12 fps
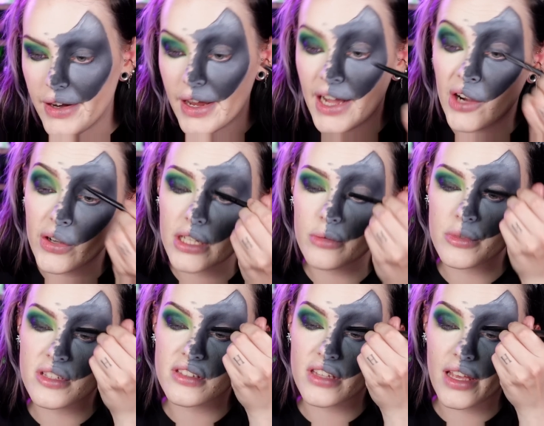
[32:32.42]
Now, it
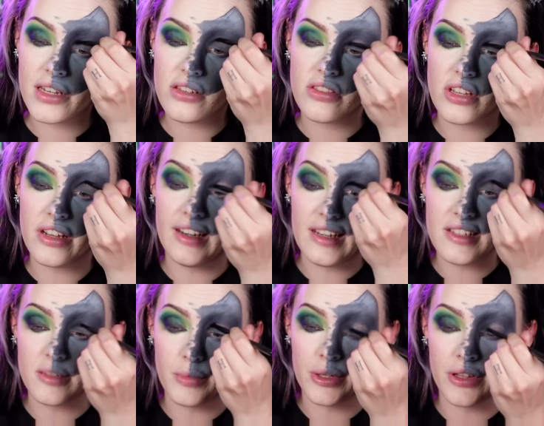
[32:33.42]
was said that
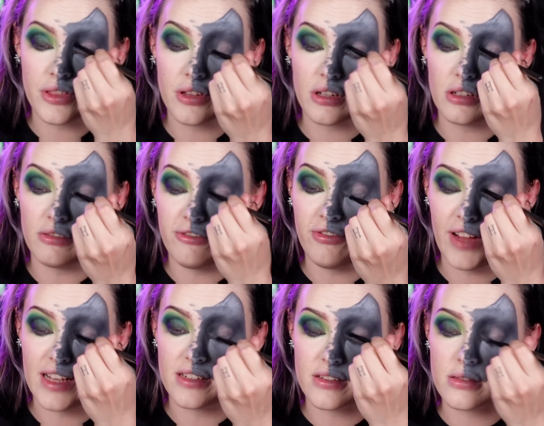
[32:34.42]
Elizabeth
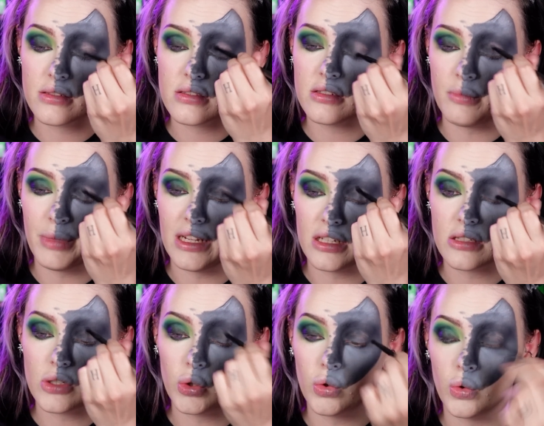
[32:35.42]
confessed to being
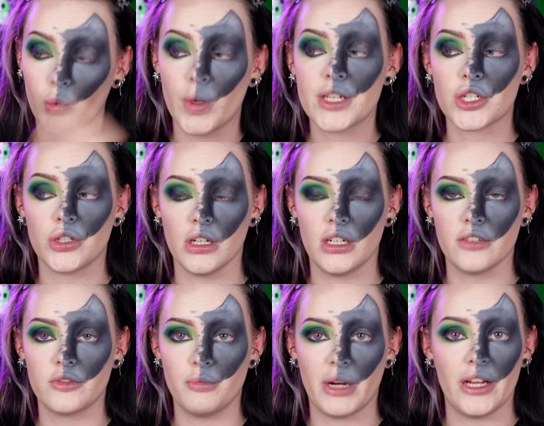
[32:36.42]
taught
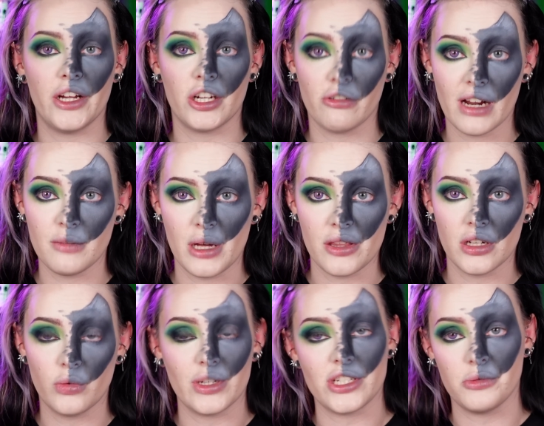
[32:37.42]
witchcraft by her
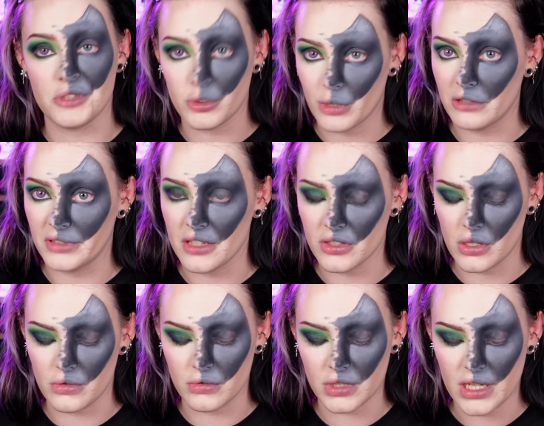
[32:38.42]
grandmother when she was 12 years
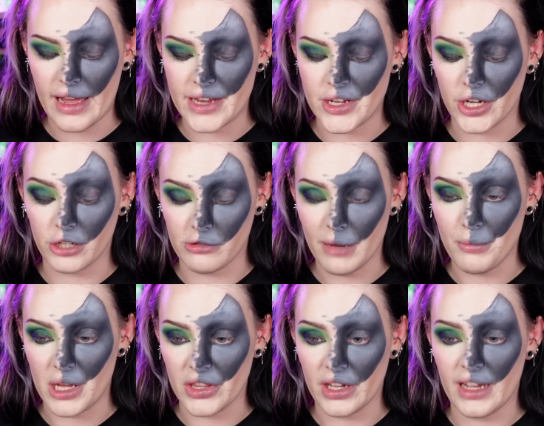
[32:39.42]
old, and her
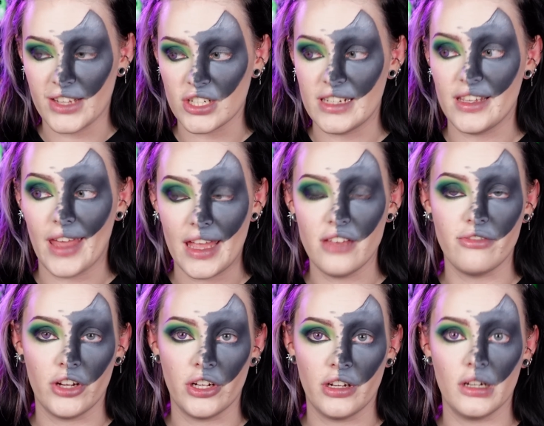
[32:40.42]
grandmother actually gave
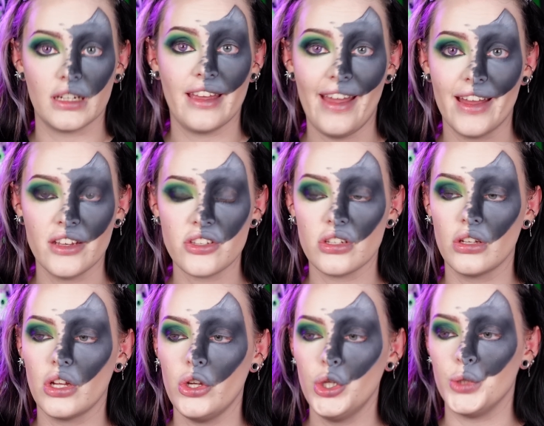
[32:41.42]
her a cat
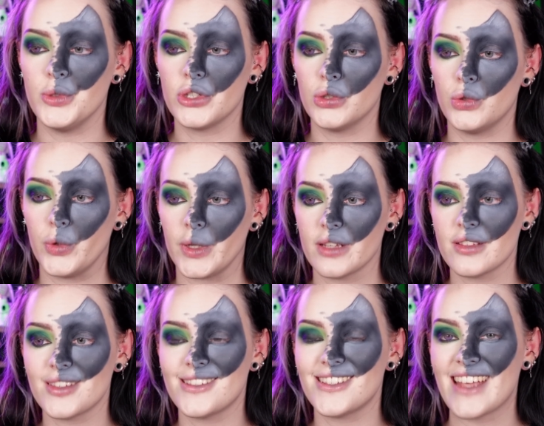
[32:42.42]
who was called
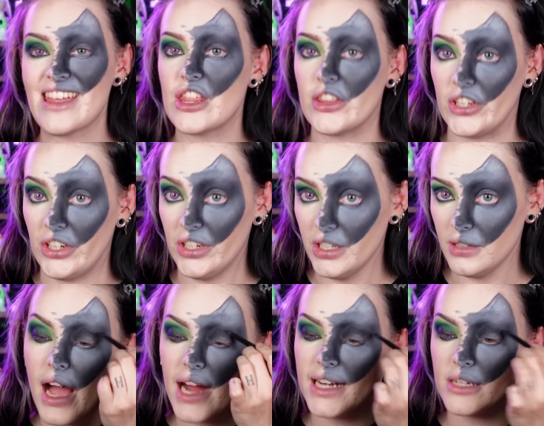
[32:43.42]
Sathan,
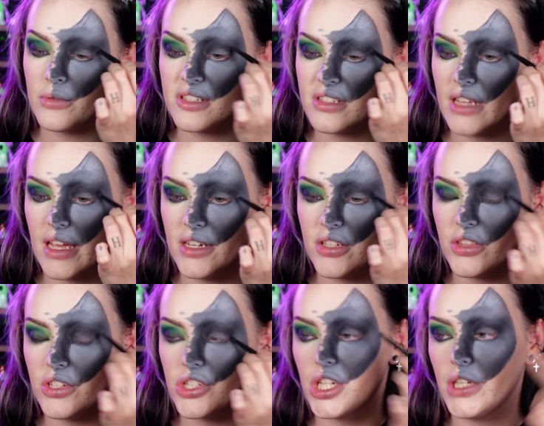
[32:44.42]
and it was said
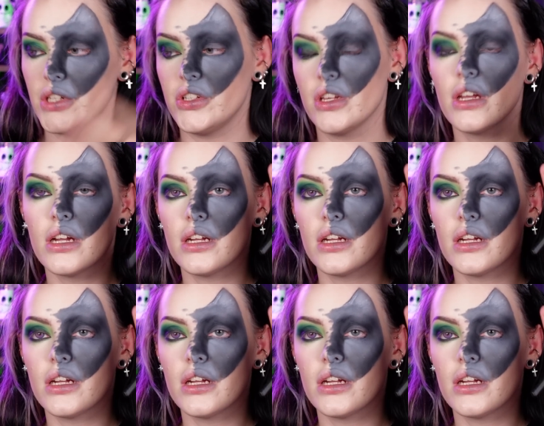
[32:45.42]
that she had